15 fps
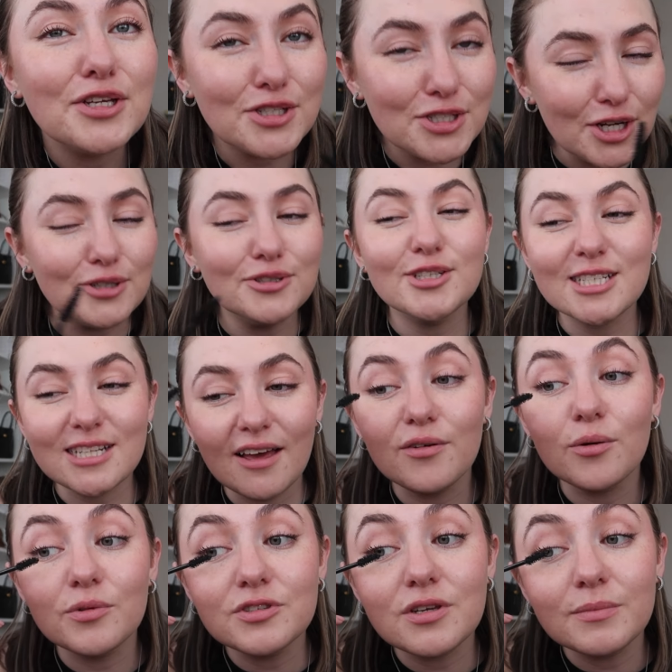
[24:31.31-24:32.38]
Don't you just love
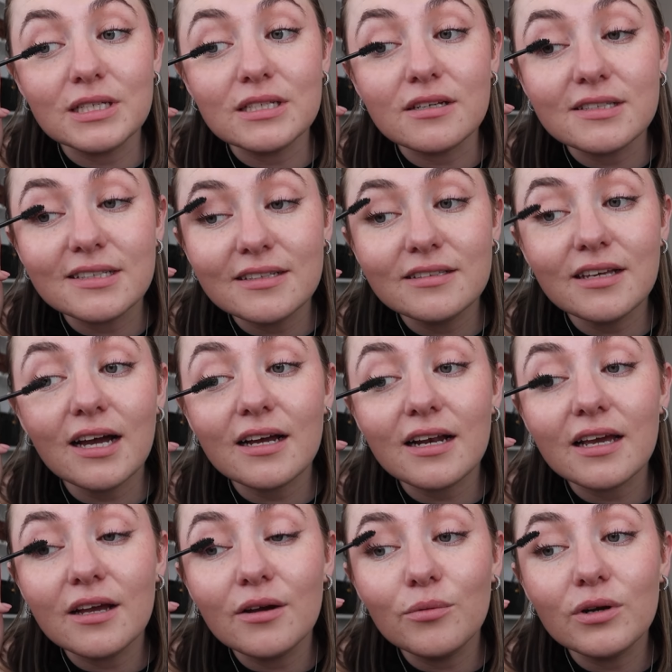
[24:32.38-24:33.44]
it when something does
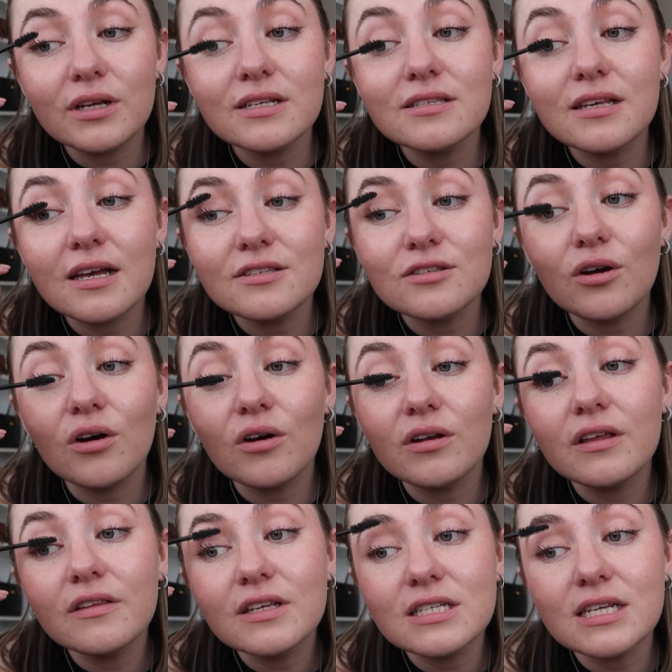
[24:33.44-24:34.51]
exactly what it says on
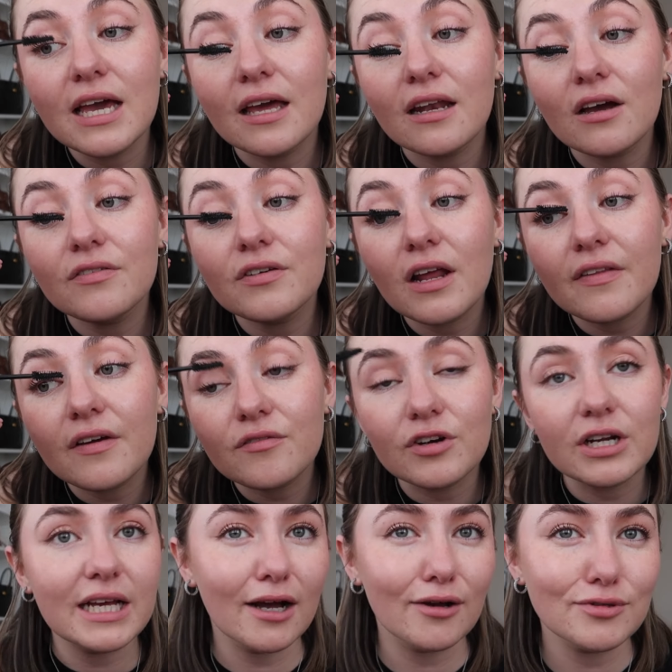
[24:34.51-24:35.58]
the tin? I feel like that
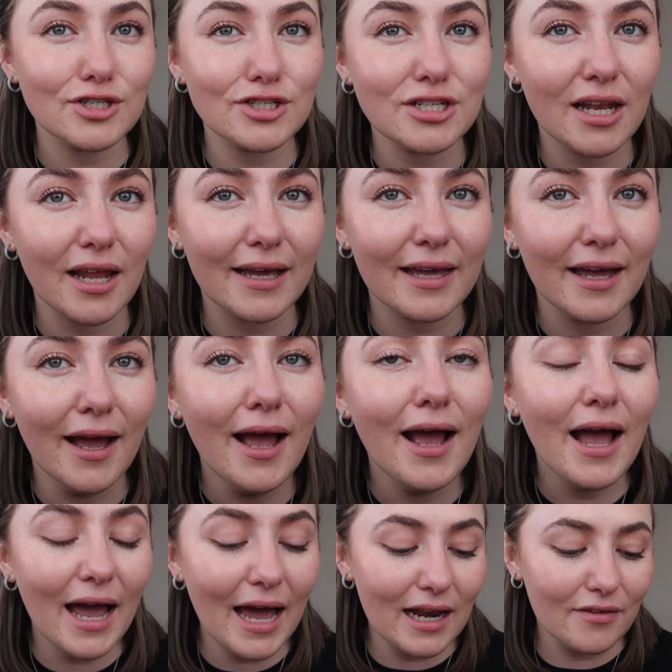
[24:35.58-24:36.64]
really helps just to like
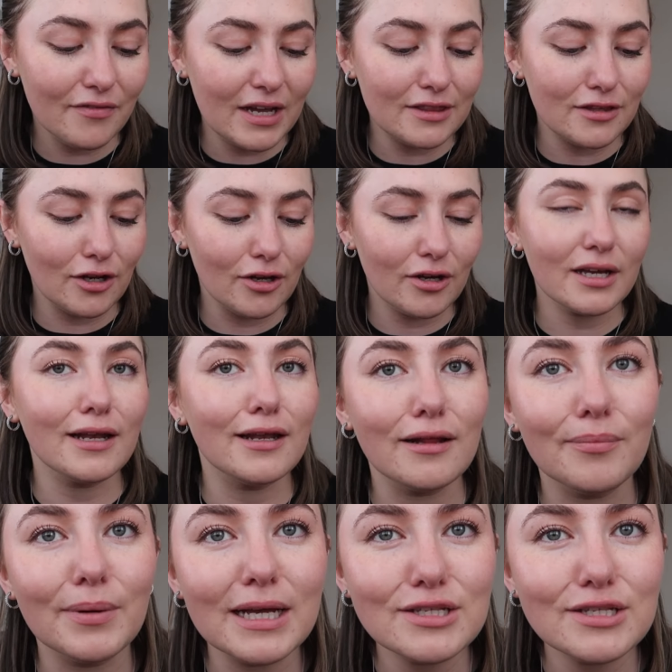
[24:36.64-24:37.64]
elevate the look a little bit.